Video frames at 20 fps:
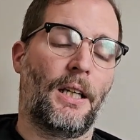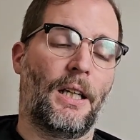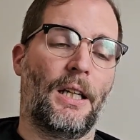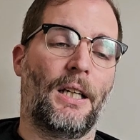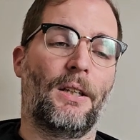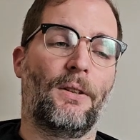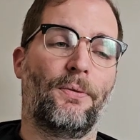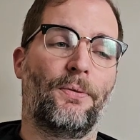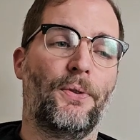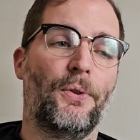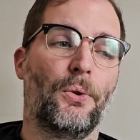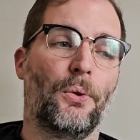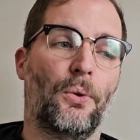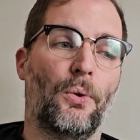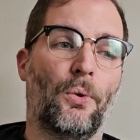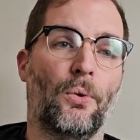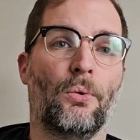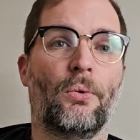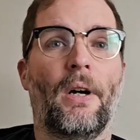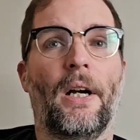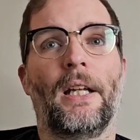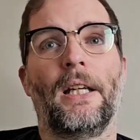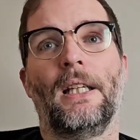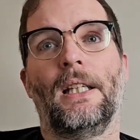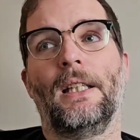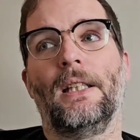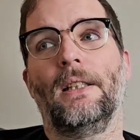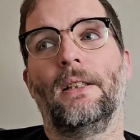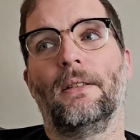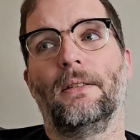If you're
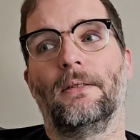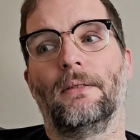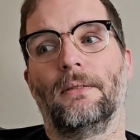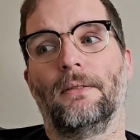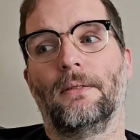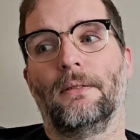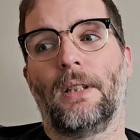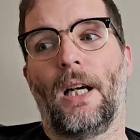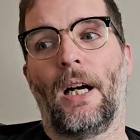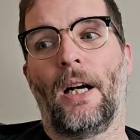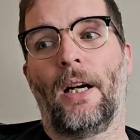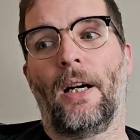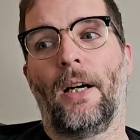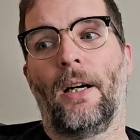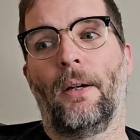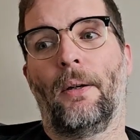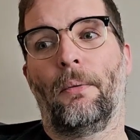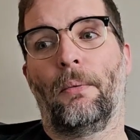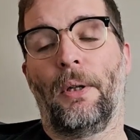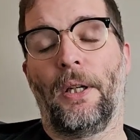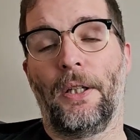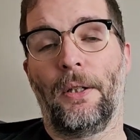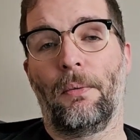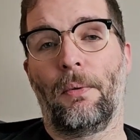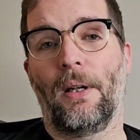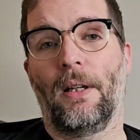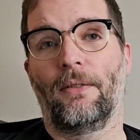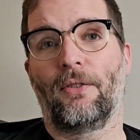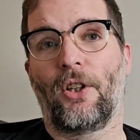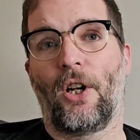already uh, reading The
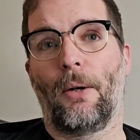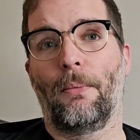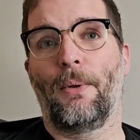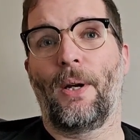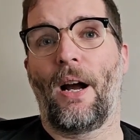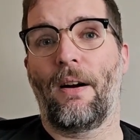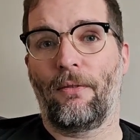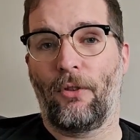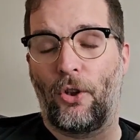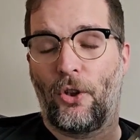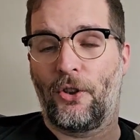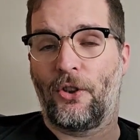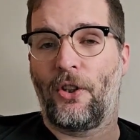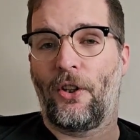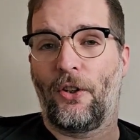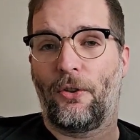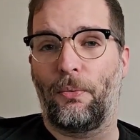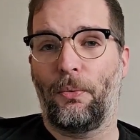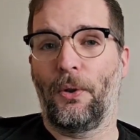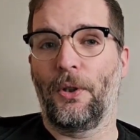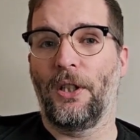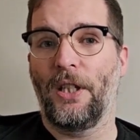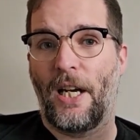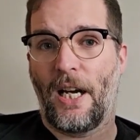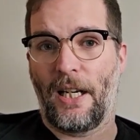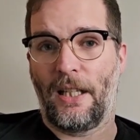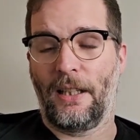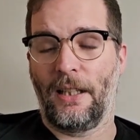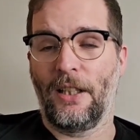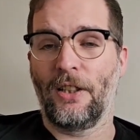Wheel of Time and you haven't got to this one
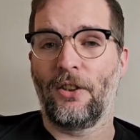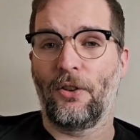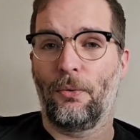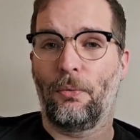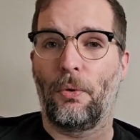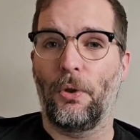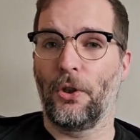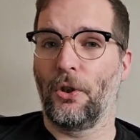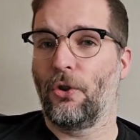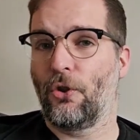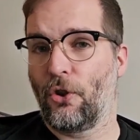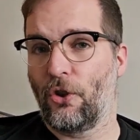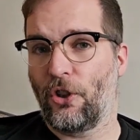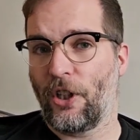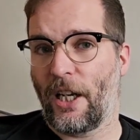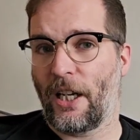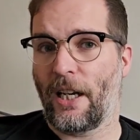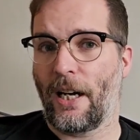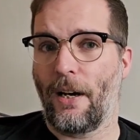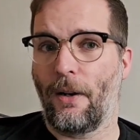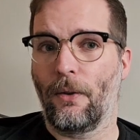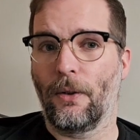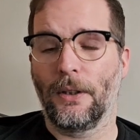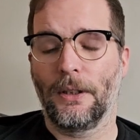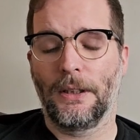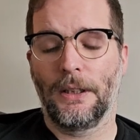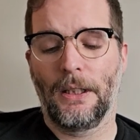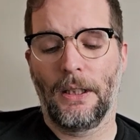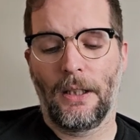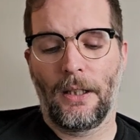yet, this is one you should check out.
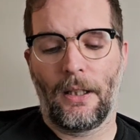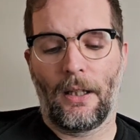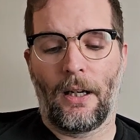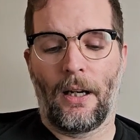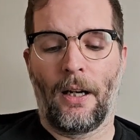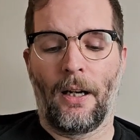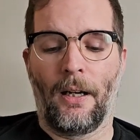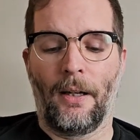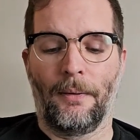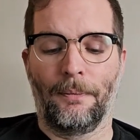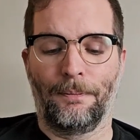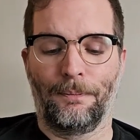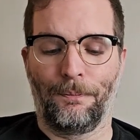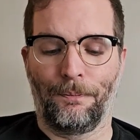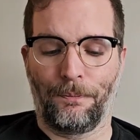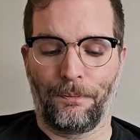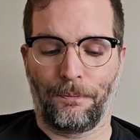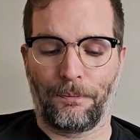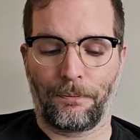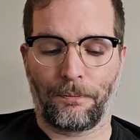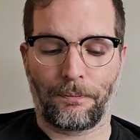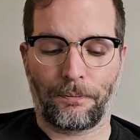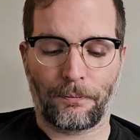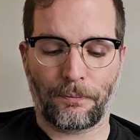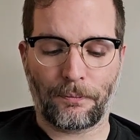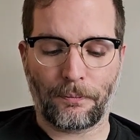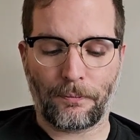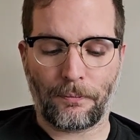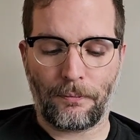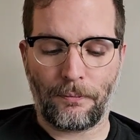Um,
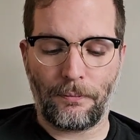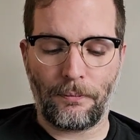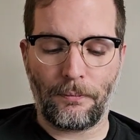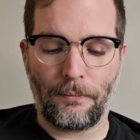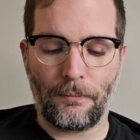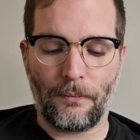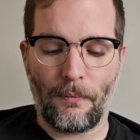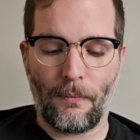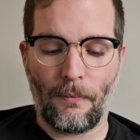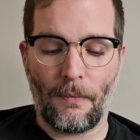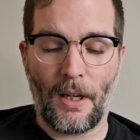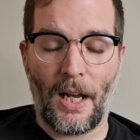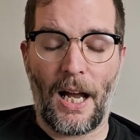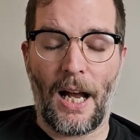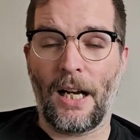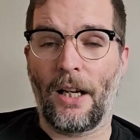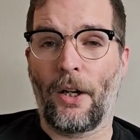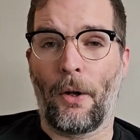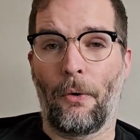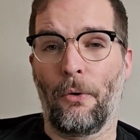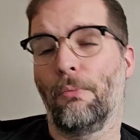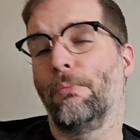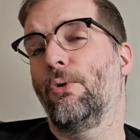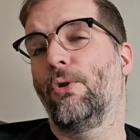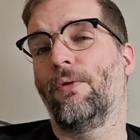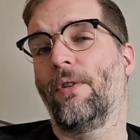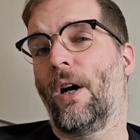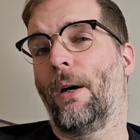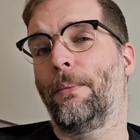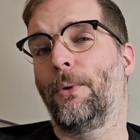and I would
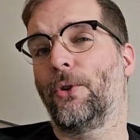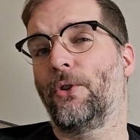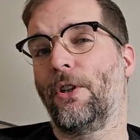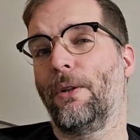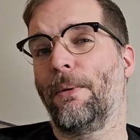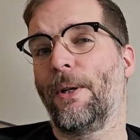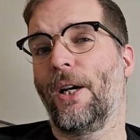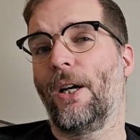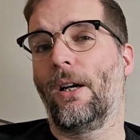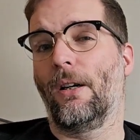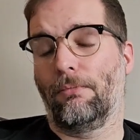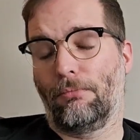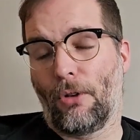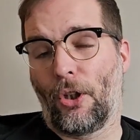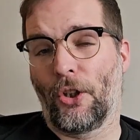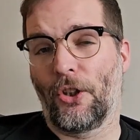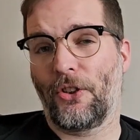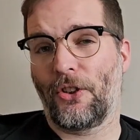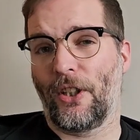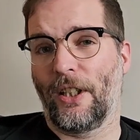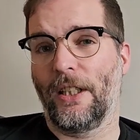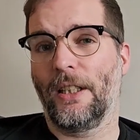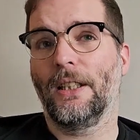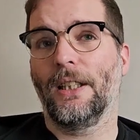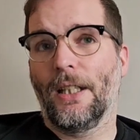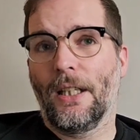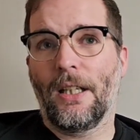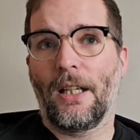move it up your T B R, honestly.